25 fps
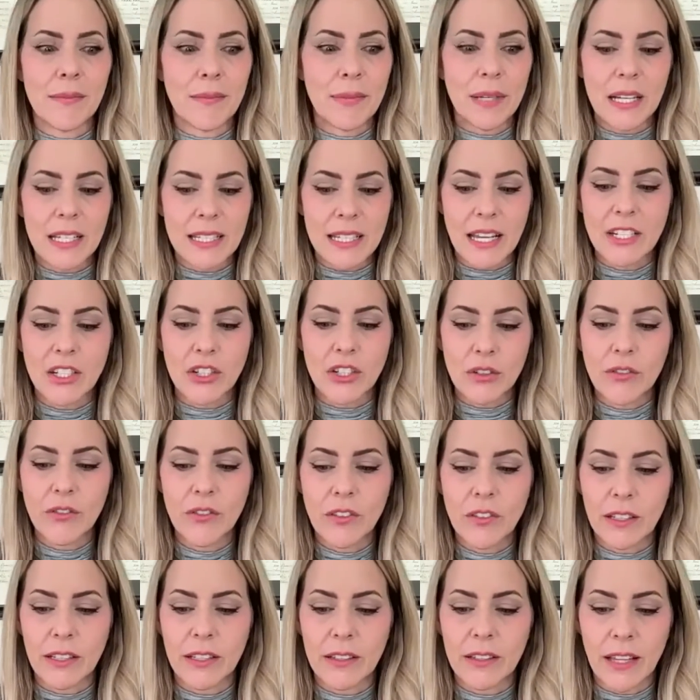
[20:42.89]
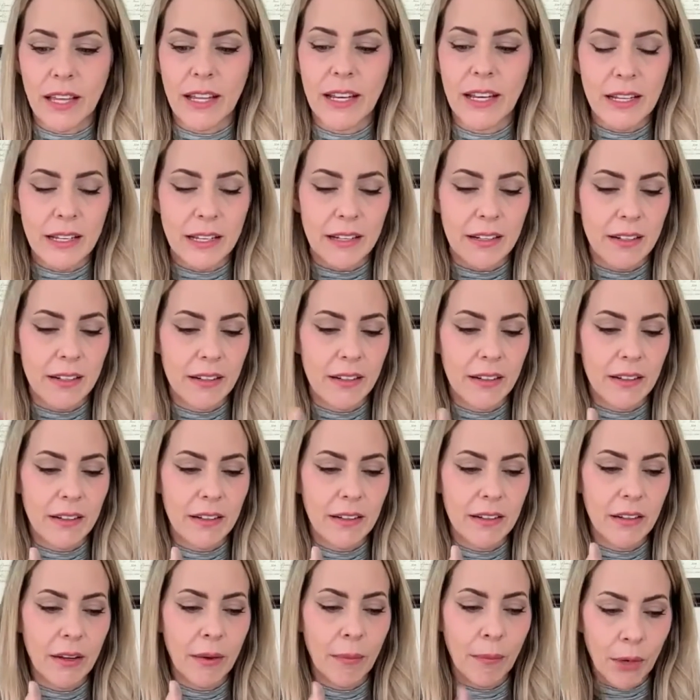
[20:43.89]
because I do feel that in
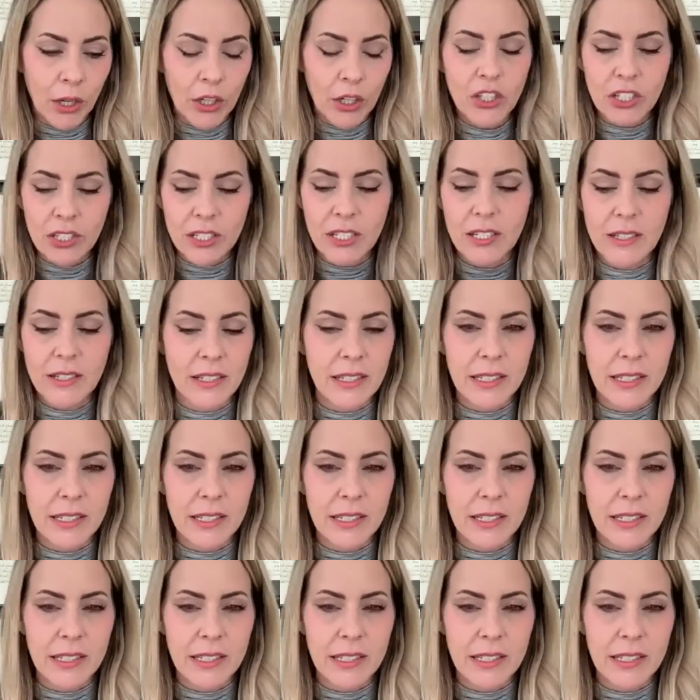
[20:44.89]
emergencies,